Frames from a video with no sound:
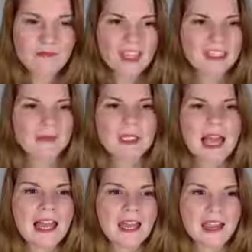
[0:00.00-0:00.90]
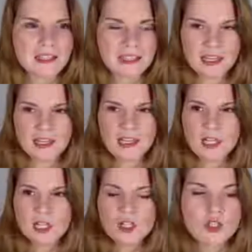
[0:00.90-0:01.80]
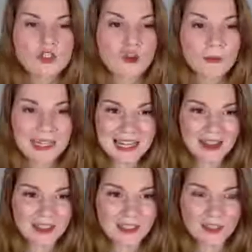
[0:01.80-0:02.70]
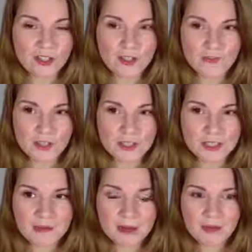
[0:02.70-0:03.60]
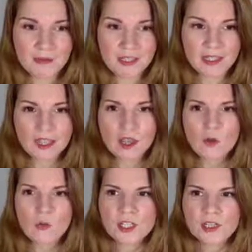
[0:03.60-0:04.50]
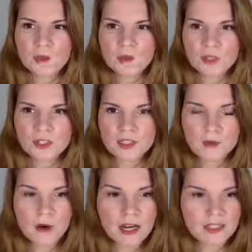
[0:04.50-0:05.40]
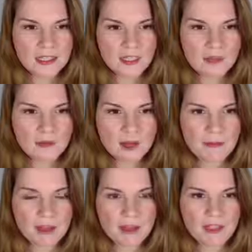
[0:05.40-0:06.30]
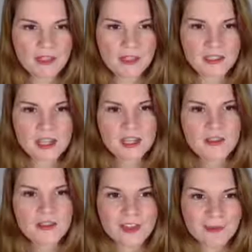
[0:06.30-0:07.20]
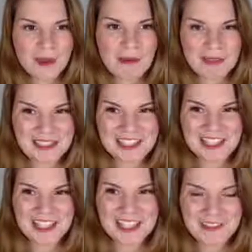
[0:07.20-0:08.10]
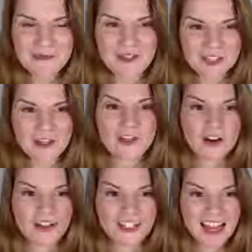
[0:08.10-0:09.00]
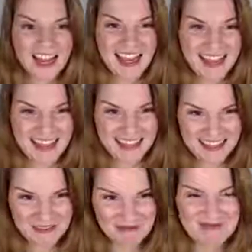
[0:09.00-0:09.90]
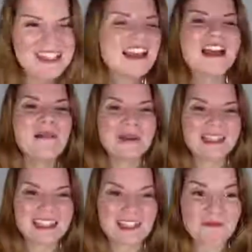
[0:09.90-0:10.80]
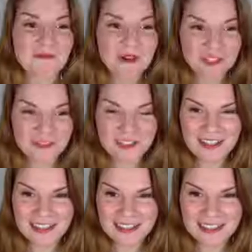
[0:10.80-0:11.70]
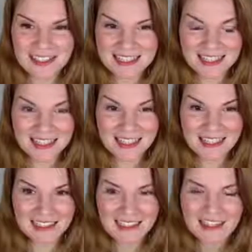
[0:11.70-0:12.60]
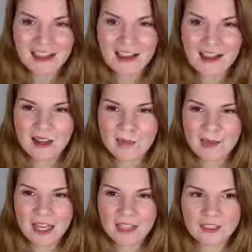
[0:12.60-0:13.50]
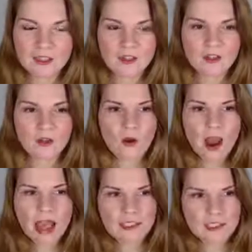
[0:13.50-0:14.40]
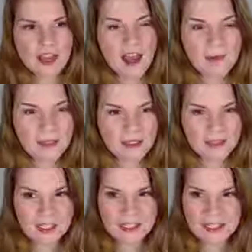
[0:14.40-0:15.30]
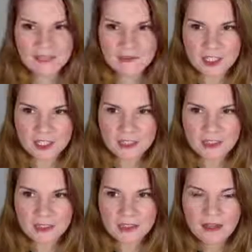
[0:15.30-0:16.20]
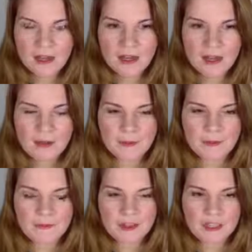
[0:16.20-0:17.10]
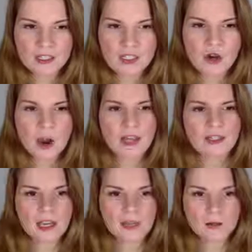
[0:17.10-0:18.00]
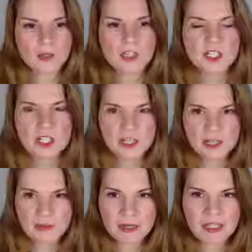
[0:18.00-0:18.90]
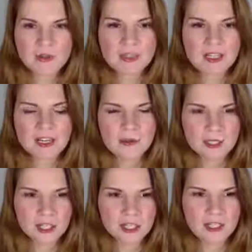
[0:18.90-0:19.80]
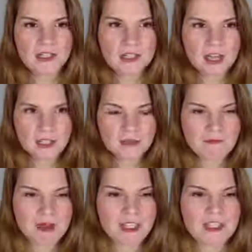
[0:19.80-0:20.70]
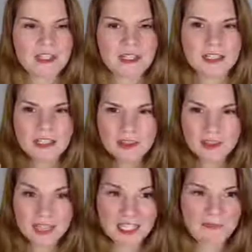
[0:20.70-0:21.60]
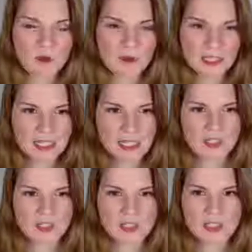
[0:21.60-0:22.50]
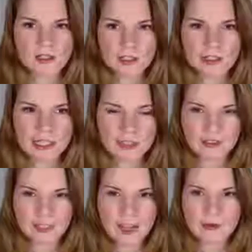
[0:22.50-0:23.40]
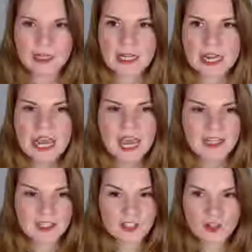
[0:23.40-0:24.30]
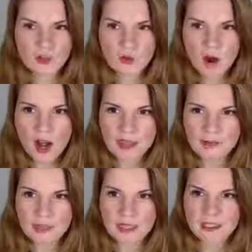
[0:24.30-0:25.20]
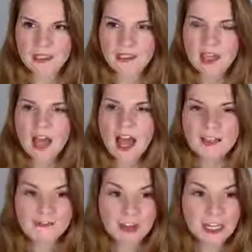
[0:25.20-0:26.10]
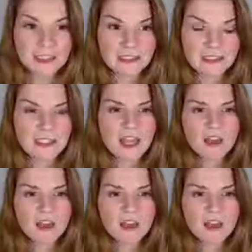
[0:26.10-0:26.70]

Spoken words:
And the plaque said so many kind and thoughtful things about me, which was surprising to me because that population had given me such a hard time, but they had wonderful, kind things to say. And at the time when I received it, I appreciated it, but I don't think I appreciated it as much as I did in this moment 10 years later, cleaning out that cabinet. And I started crying because I finally